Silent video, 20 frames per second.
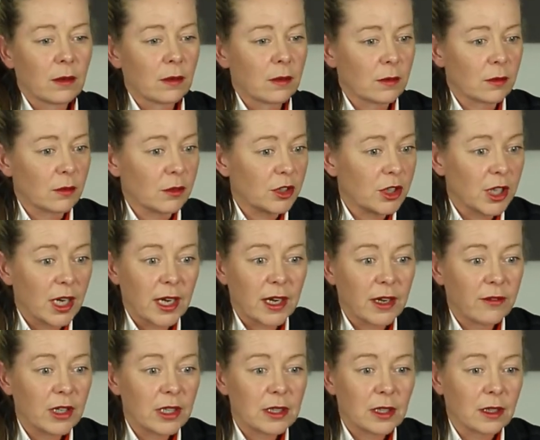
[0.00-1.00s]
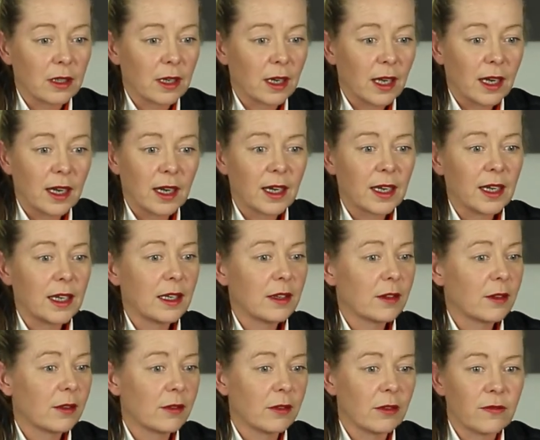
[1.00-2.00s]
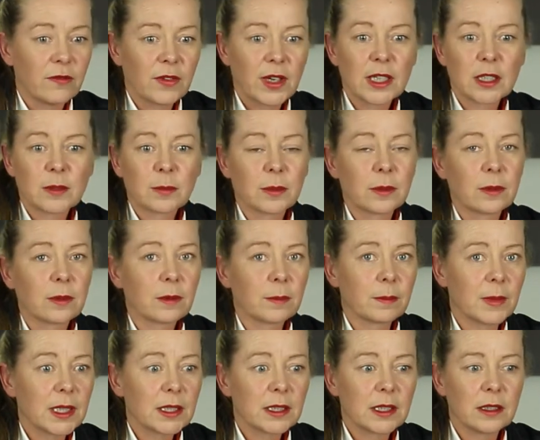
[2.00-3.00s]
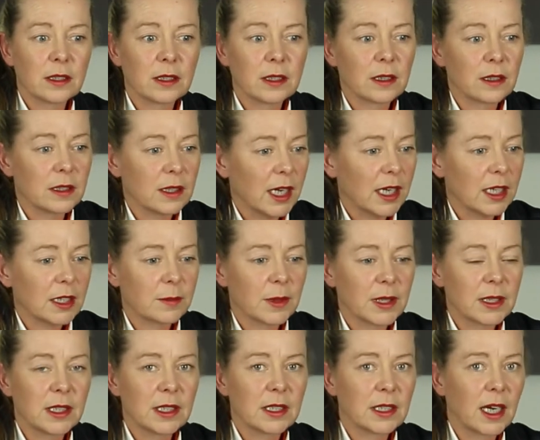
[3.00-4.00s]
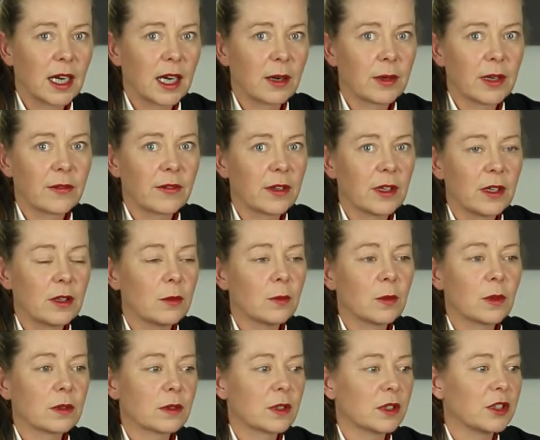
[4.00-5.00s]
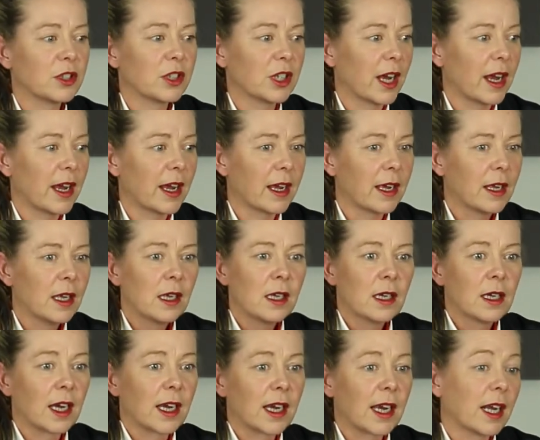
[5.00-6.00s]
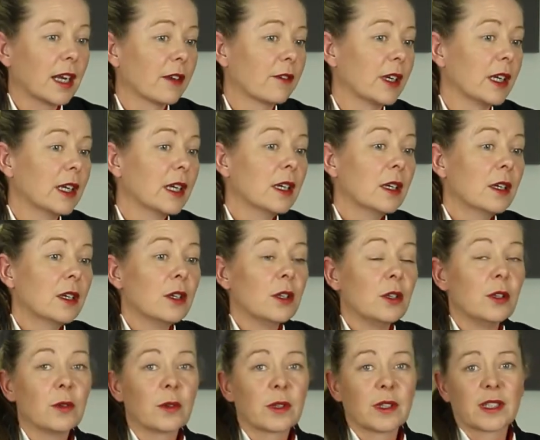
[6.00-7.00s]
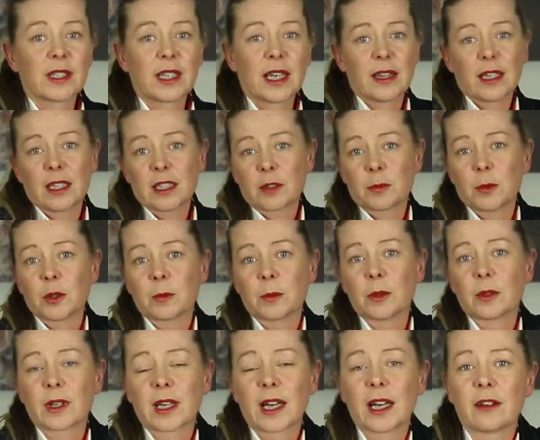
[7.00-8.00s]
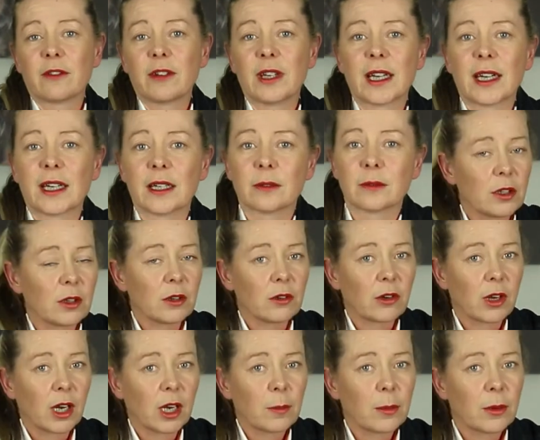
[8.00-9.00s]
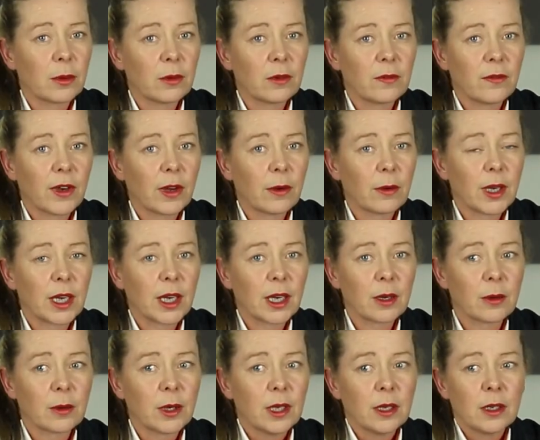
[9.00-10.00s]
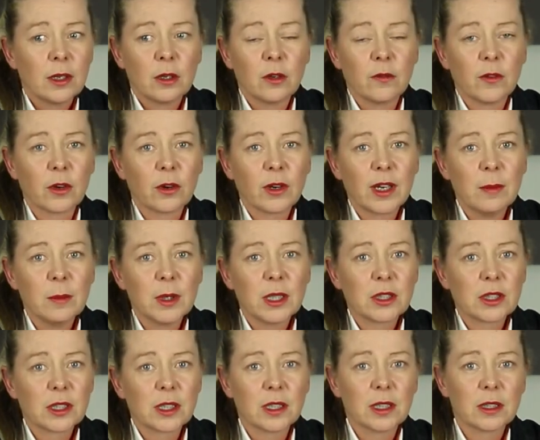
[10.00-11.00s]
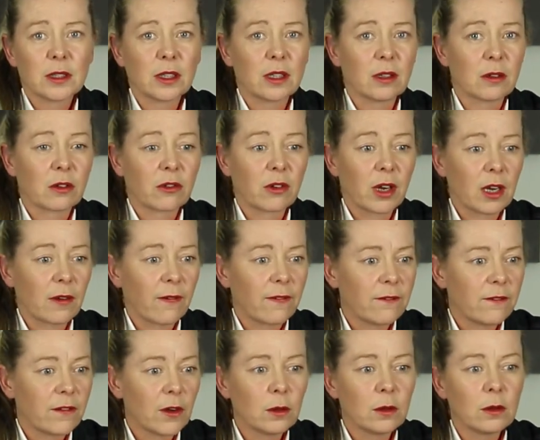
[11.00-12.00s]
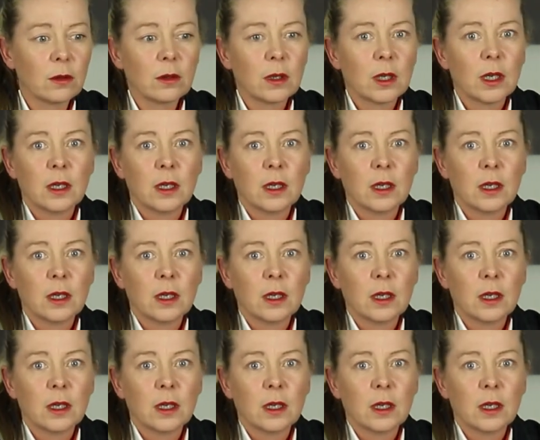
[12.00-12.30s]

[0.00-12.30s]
or share it online through Facebook, Messenger, text message, however you want to share a gallery. You can send that SmugMug gallery out. You can create a portfolio of your images. You can create a full,